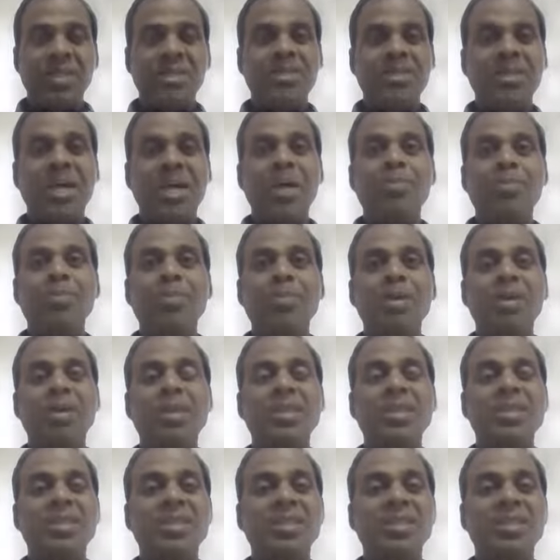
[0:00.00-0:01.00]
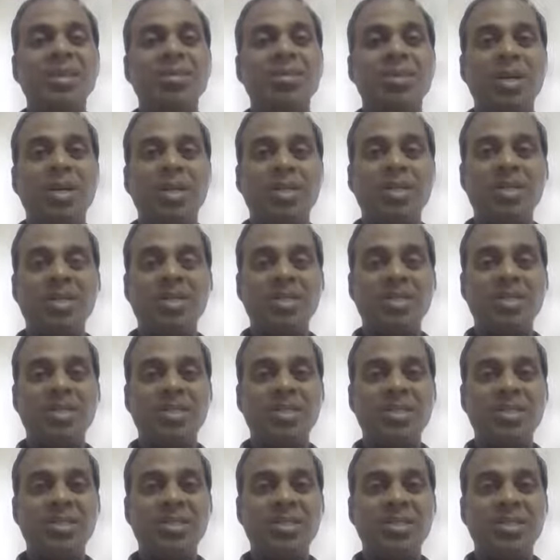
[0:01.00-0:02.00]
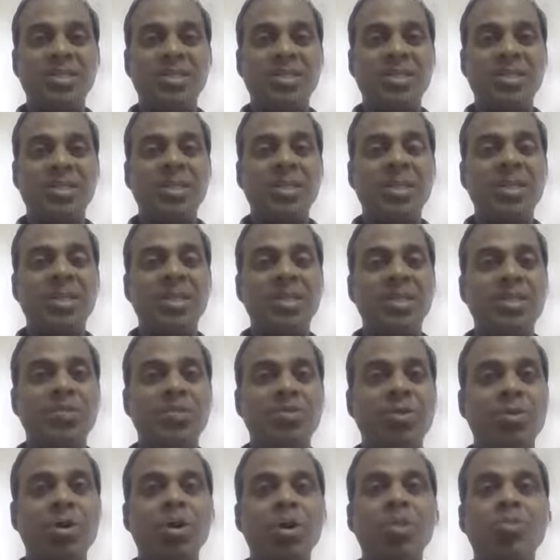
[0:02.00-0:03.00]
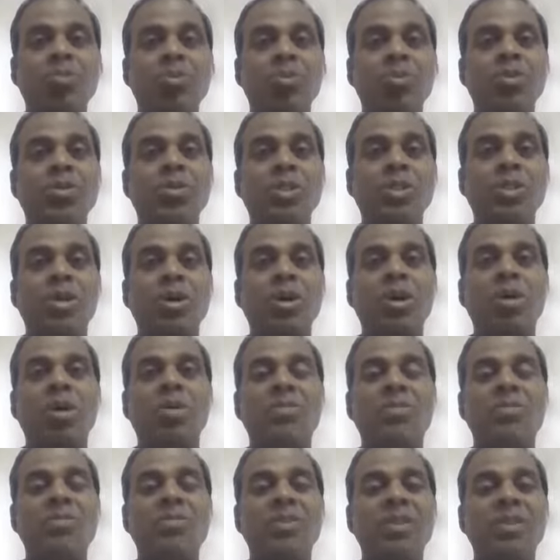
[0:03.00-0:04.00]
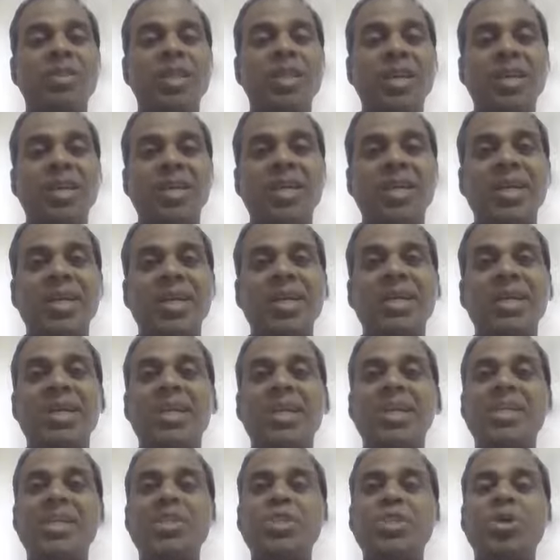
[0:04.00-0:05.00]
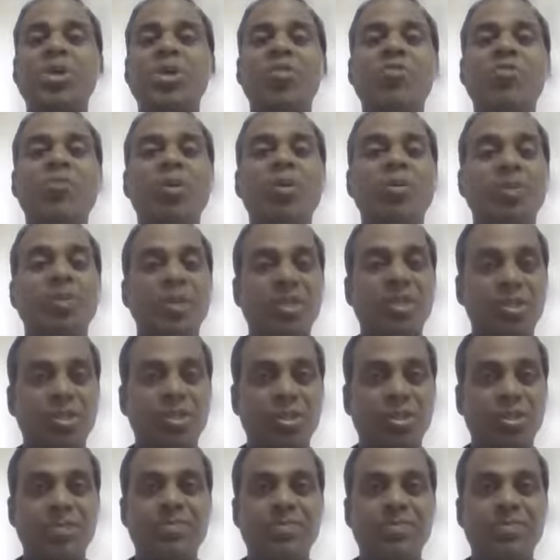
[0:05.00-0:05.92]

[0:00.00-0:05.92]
Sample is nothing but a small portion of the entire range of population.